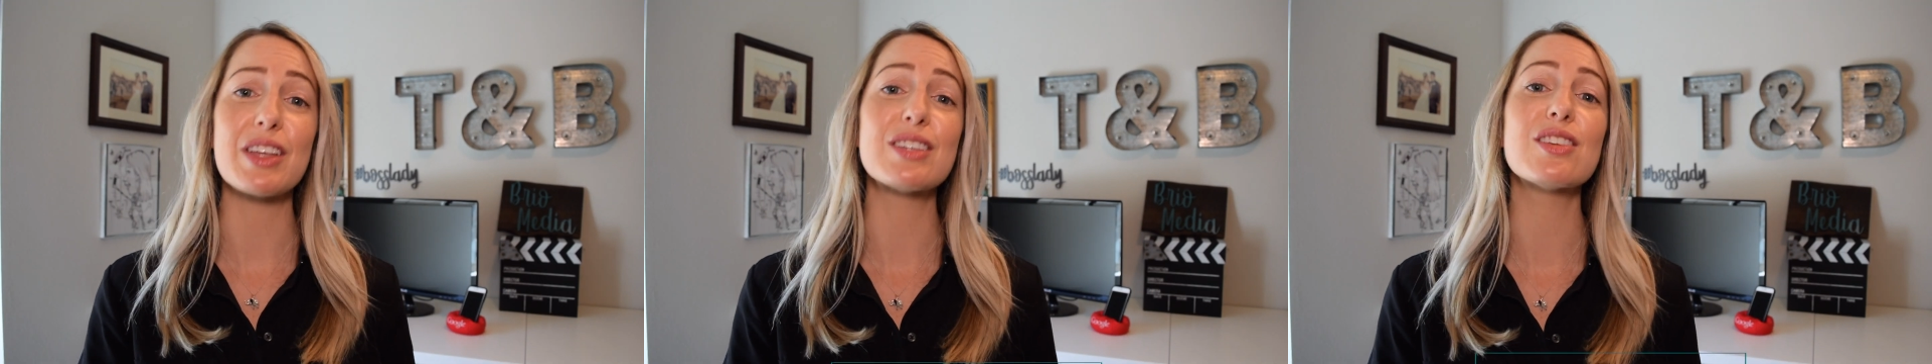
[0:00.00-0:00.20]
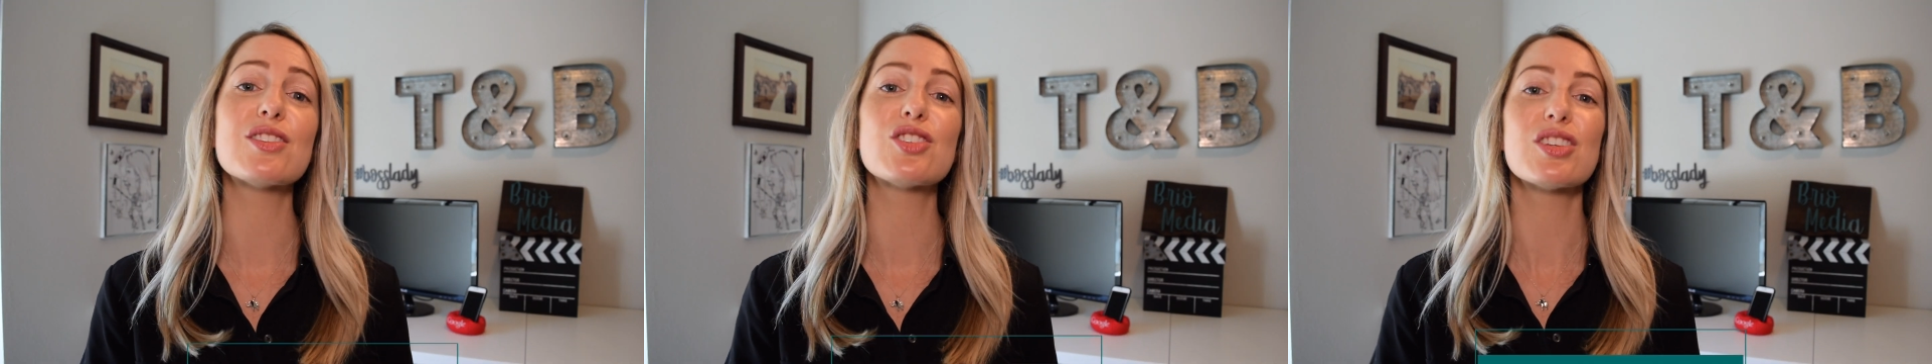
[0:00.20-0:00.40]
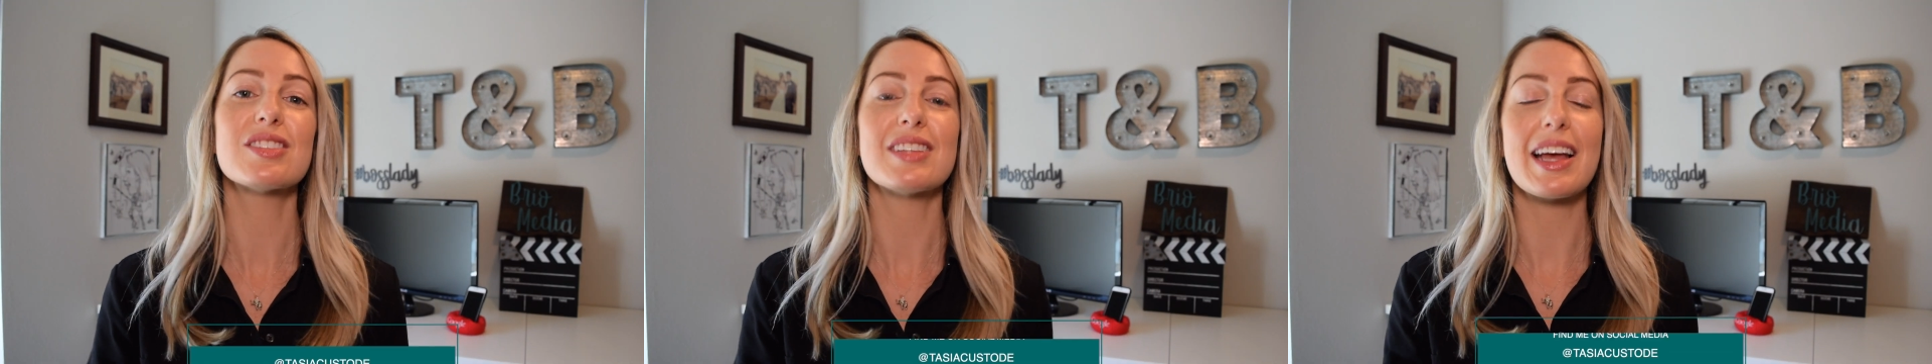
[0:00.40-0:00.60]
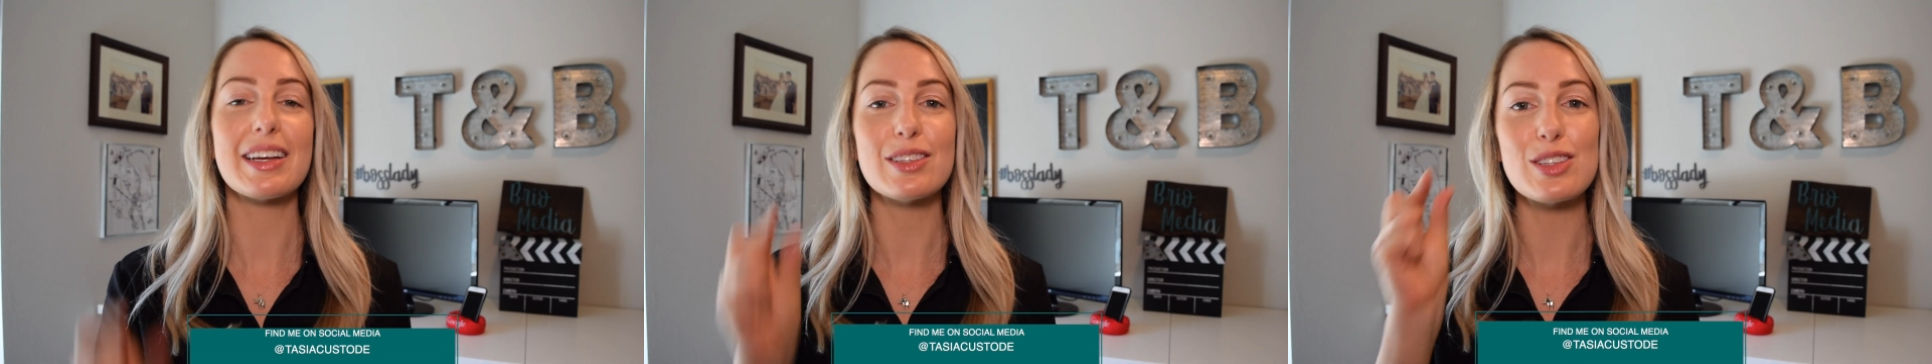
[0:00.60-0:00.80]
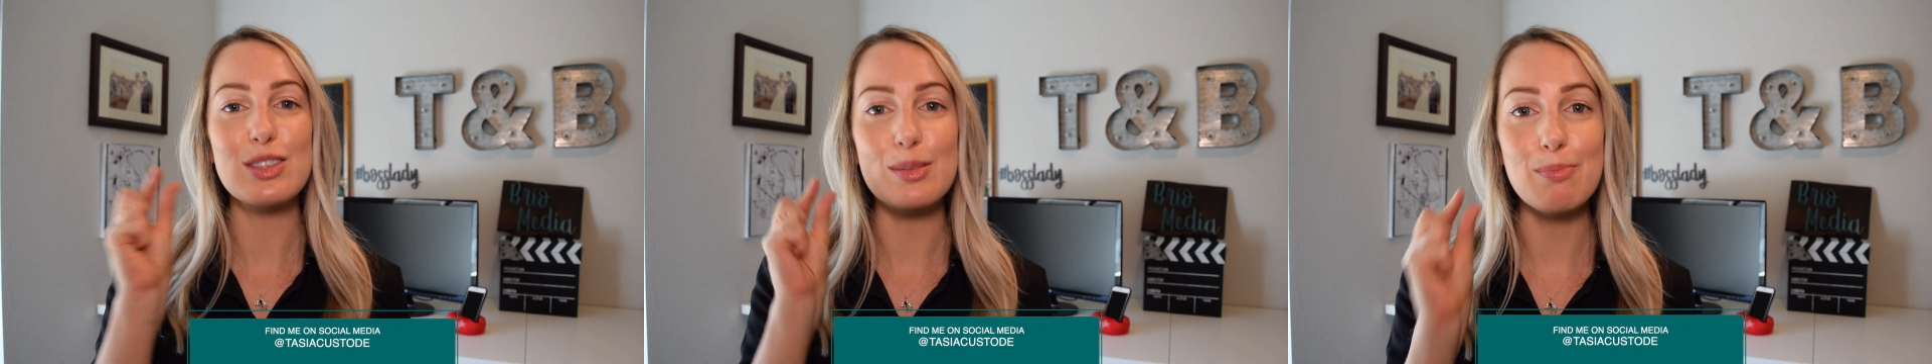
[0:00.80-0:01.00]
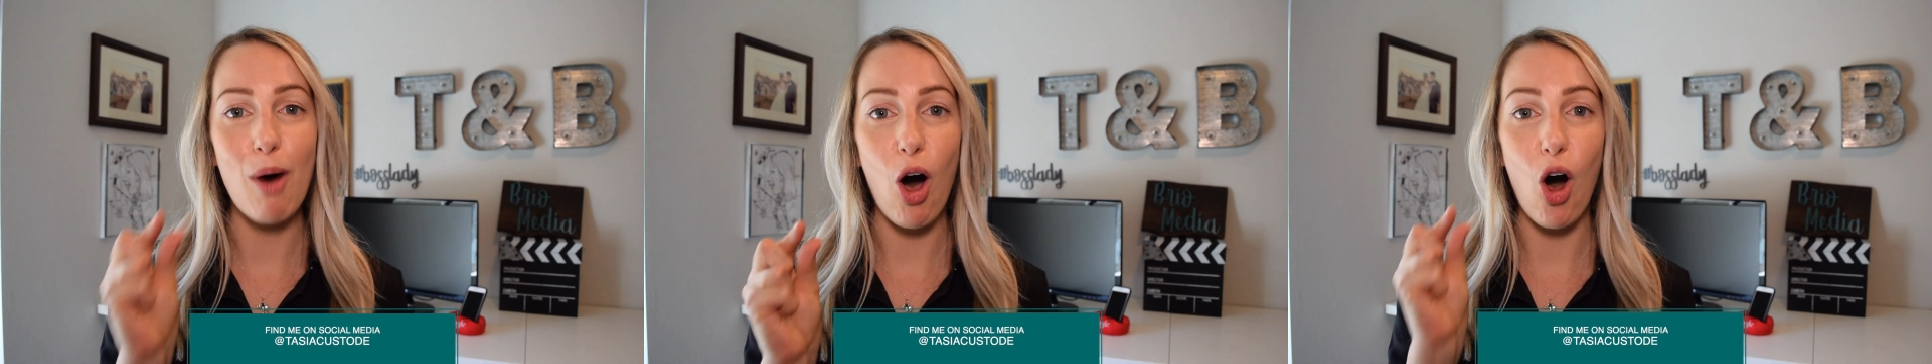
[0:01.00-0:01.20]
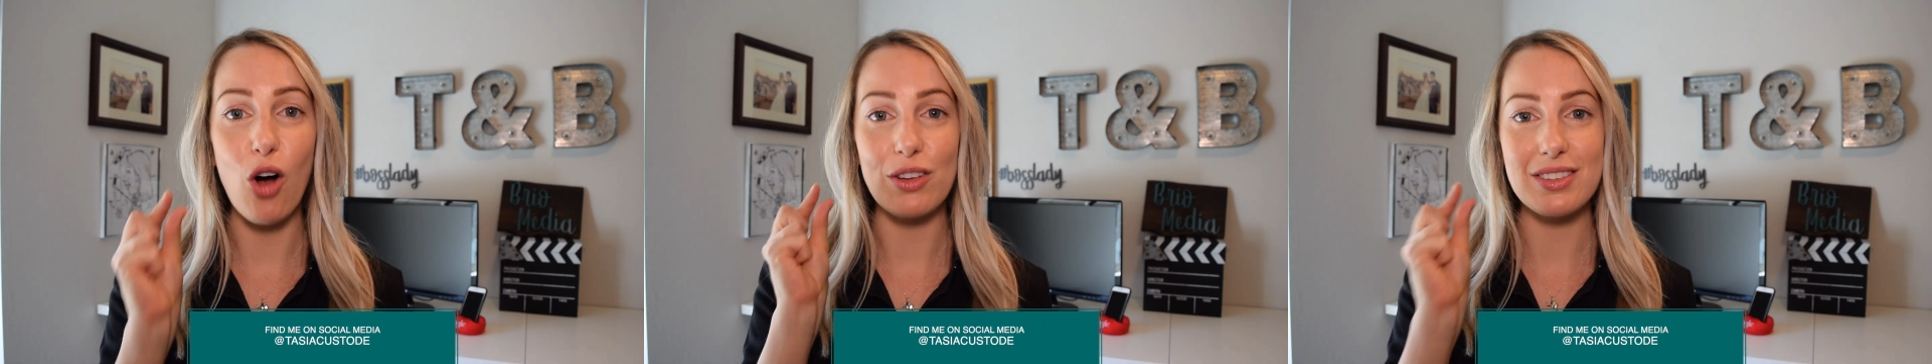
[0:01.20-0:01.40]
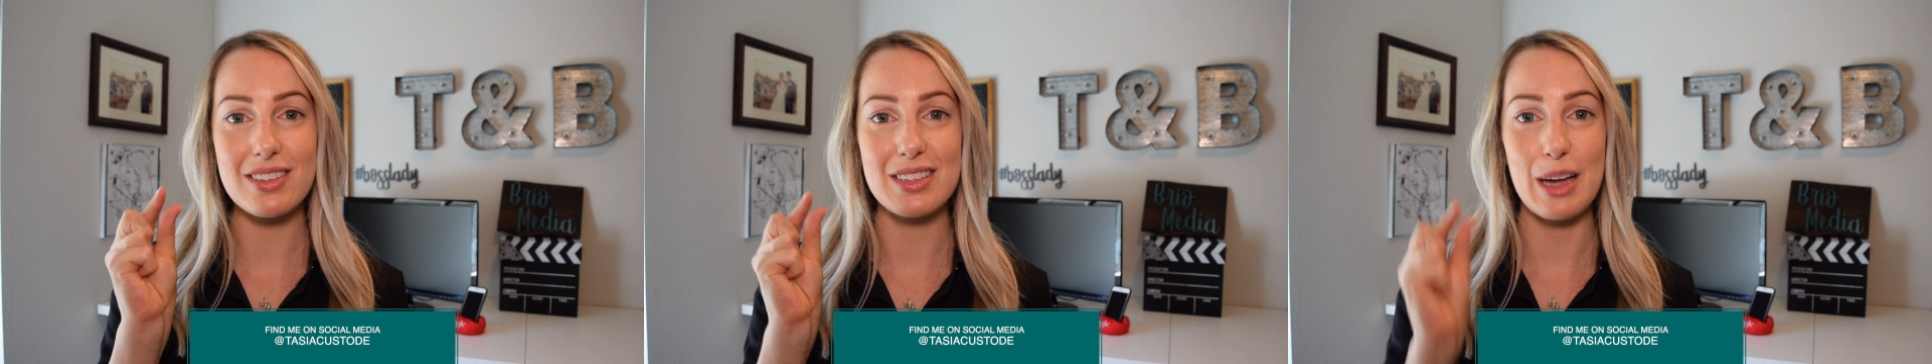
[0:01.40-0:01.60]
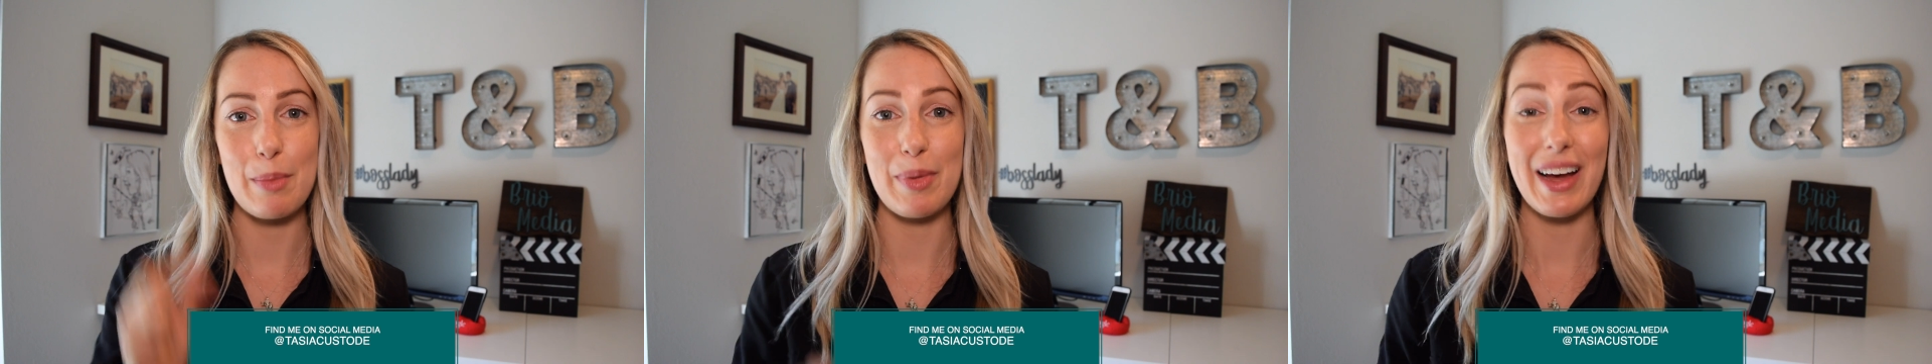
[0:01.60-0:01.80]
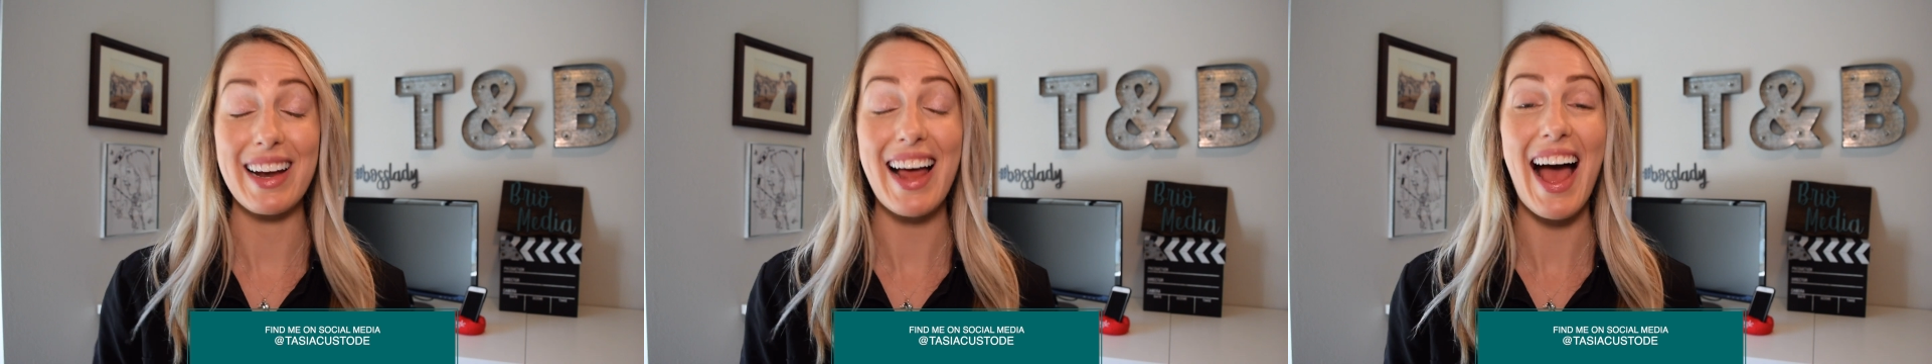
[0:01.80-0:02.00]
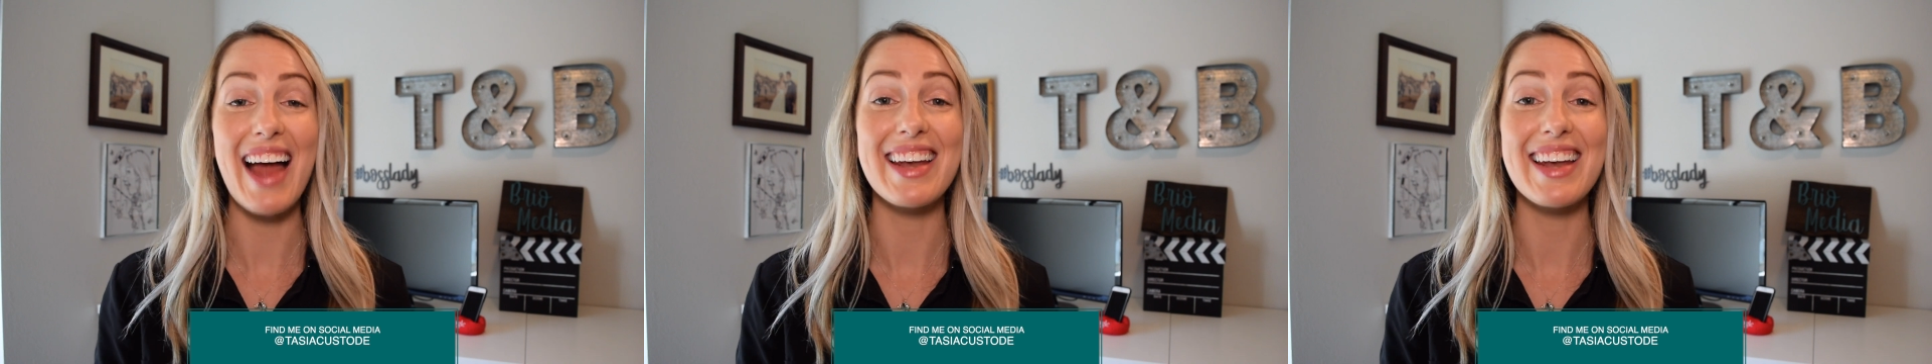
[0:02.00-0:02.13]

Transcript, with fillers: This is just a small snippet.